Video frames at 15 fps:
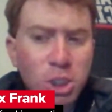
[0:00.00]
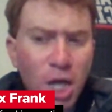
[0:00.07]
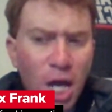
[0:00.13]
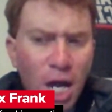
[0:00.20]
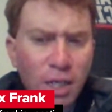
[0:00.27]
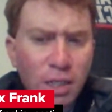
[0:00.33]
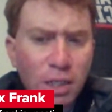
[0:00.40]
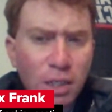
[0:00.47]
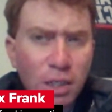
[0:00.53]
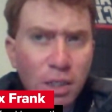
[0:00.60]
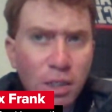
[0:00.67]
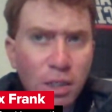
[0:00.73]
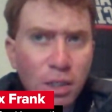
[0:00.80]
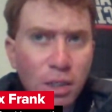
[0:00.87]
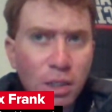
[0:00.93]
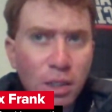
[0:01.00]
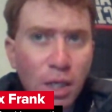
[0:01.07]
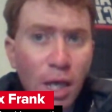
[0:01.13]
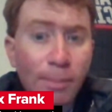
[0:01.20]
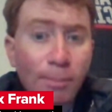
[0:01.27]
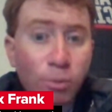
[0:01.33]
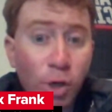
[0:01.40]
This year it's not.
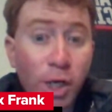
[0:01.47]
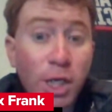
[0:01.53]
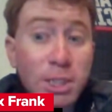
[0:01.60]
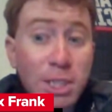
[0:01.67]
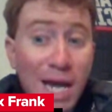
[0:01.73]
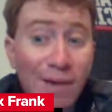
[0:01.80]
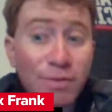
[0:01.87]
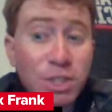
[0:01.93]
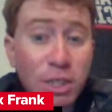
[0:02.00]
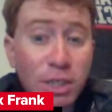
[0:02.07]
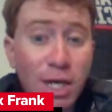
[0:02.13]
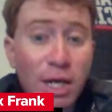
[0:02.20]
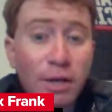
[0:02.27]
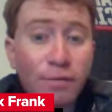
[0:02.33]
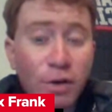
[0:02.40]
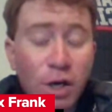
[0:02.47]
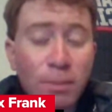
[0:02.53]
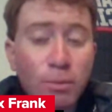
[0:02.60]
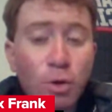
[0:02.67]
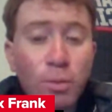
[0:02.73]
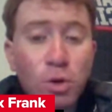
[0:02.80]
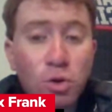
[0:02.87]
And Brady's obviously
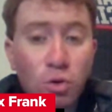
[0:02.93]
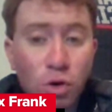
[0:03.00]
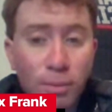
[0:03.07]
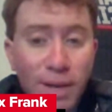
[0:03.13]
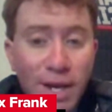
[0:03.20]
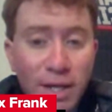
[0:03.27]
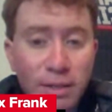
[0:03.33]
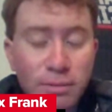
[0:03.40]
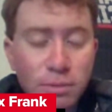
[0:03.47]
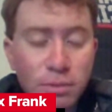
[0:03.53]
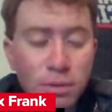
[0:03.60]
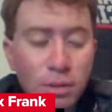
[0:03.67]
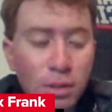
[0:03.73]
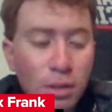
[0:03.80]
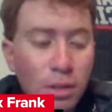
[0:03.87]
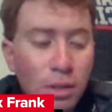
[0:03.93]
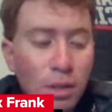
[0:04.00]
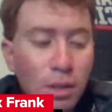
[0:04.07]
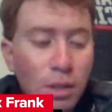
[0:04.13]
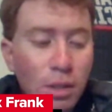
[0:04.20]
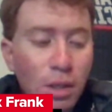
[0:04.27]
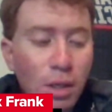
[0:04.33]
not a very mobile quarterback.
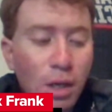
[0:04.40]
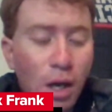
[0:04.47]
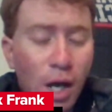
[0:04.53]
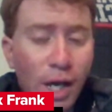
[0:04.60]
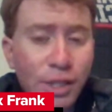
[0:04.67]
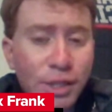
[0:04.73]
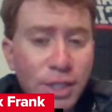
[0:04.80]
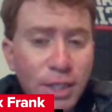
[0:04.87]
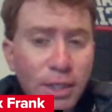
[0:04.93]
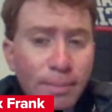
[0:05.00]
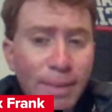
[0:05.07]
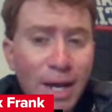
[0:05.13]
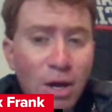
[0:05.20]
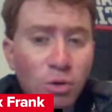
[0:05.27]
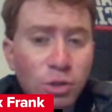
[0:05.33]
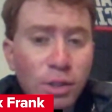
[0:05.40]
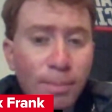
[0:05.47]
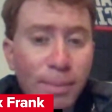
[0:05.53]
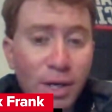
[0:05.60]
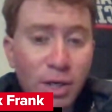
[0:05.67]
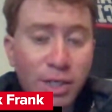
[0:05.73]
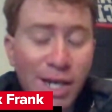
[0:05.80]
I
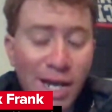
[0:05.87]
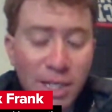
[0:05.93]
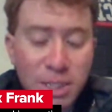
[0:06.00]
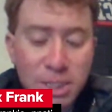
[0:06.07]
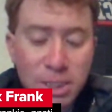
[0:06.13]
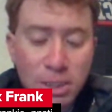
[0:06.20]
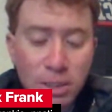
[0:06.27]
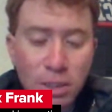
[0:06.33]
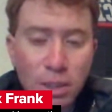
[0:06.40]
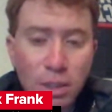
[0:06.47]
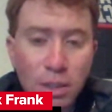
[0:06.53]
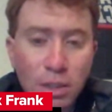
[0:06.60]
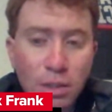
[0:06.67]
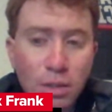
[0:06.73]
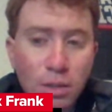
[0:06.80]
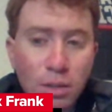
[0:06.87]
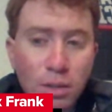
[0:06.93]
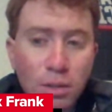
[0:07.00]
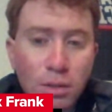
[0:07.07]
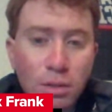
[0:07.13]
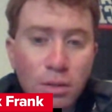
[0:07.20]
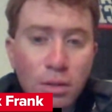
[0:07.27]
think about the Bearcats
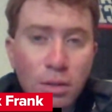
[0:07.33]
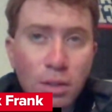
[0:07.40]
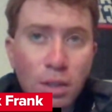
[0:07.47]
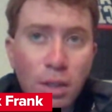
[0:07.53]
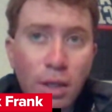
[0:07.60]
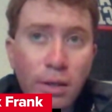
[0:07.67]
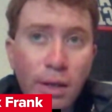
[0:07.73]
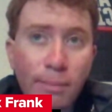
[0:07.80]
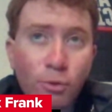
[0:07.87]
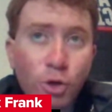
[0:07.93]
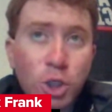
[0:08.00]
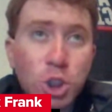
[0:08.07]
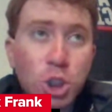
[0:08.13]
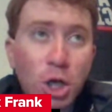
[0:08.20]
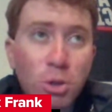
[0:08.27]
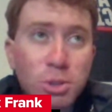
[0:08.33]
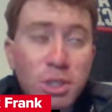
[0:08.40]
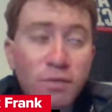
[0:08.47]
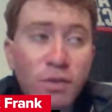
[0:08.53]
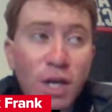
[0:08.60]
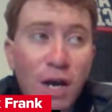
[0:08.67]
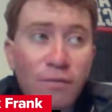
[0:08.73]
and
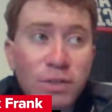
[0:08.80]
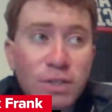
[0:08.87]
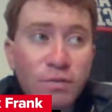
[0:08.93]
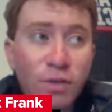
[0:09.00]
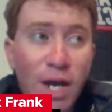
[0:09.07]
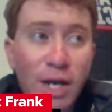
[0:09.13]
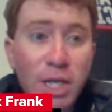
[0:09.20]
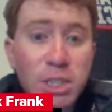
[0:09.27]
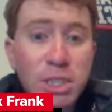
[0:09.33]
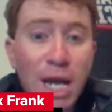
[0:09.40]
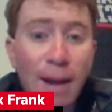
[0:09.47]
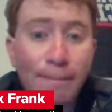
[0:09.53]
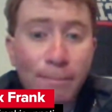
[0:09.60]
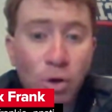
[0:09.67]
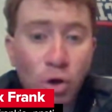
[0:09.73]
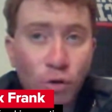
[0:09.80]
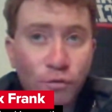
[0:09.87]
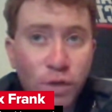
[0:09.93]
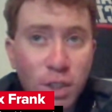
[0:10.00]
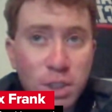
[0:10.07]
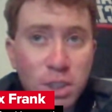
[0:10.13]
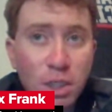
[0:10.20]
Emory Jones. If the offensive line is
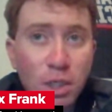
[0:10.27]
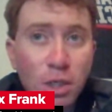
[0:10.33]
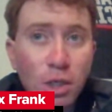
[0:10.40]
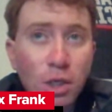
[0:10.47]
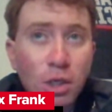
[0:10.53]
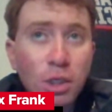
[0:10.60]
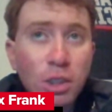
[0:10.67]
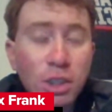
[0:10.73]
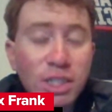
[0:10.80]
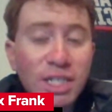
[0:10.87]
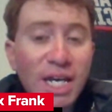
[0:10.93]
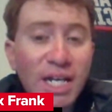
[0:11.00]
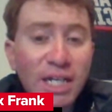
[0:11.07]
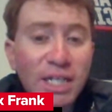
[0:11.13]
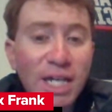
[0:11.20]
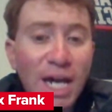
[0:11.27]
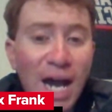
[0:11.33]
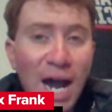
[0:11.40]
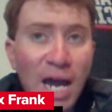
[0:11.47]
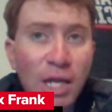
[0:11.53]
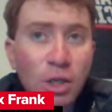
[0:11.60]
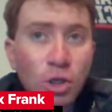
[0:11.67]
not perfect,
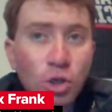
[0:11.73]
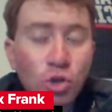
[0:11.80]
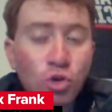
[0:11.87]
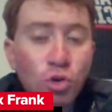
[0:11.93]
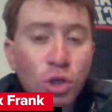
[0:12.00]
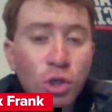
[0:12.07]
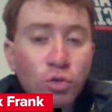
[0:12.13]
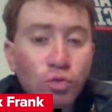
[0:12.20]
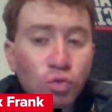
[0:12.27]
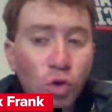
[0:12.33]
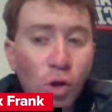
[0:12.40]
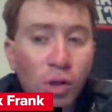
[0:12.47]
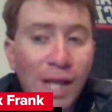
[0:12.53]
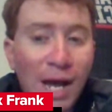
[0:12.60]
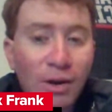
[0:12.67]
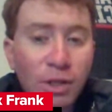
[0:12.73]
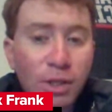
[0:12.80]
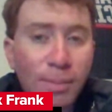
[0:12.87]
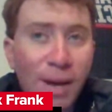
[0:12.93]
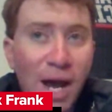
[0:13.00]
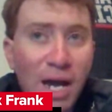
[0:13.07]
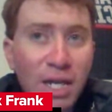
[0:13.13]
get a guy who can
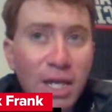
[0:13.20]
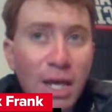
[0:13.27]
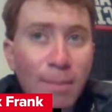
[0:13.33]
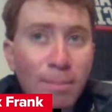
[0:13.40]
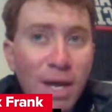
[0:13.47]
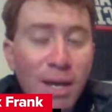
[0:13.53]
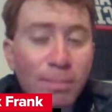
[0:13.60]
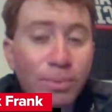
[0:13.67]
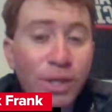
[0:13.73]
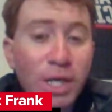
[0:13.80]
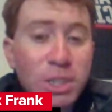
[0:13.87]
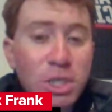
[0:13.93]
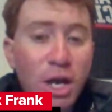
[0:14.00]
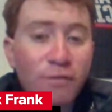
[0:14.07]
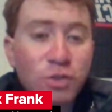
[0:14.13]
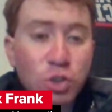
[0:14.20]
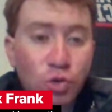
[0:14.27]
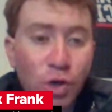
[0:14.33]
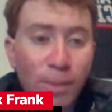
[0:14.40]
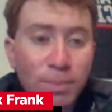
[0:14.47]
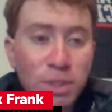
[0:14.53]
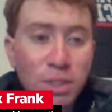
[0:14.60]
roll out of the pocket and make
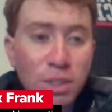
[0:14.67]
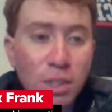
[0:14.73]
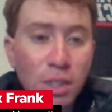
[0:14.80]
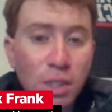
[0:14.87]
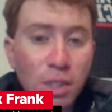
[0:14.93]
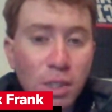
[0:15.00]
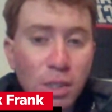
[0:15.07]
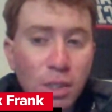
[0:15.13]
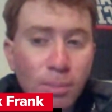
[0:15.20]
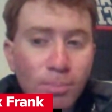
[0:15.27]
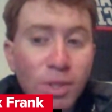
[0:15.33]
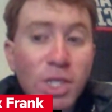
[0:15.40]
plays off script,